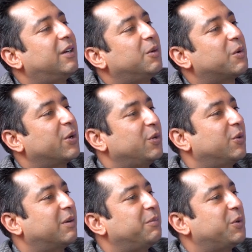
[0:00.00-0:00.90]
Tomorrow
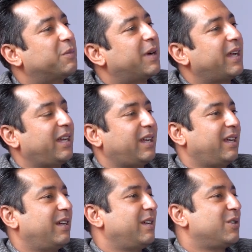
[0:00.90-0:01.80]
you come to
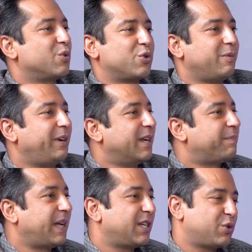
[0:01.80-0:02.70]
my social media
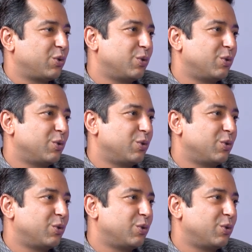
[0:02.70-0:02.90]
page